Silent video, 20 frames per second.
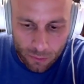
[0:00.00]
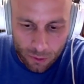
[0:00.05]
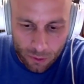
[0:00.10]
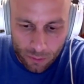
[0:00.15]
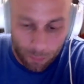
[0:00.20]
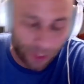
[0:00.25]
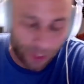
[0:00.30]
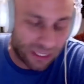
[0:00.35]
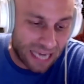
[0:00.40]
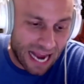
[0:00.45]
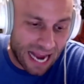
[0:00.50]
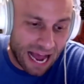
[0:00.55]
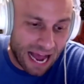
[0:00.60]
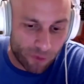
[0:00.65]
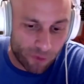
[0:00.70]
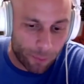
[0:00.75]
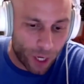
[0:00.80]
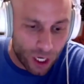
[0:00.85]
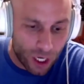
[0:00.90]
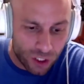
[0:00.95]
But they have
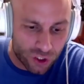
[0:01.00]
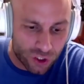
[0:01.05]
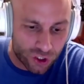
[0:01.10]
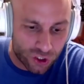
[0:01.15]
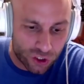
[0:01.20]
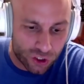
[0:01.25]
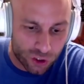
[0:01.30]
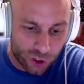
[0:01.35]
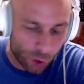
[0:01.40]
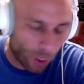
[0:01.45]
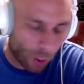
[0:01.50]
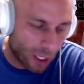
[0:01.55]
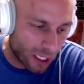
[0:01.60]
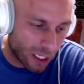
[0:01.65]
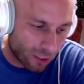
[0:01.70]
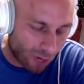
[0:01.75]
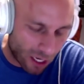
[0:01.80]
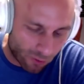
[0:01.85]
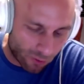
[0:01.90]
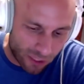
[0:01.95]
a bunch.
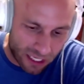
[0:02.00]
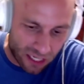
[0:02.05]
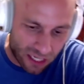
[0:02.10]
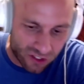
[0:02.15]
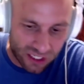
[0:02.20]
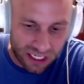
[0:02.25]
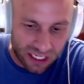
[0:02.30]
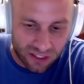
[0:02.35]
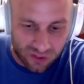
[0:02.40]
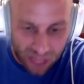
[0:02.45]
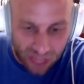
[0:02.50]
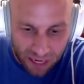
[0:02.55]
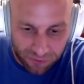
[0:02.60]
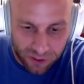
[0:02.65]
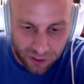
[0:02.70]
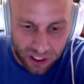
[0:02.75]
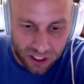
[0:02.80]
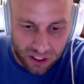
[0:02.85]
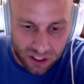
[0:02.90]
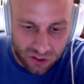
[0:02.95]
Joely Rodriguez against
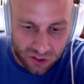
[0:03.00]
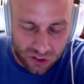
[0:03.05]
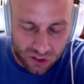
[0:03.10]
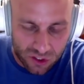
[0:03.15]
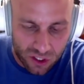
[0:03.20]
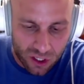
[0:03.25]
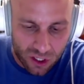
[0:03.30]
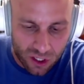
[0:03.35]
lefties.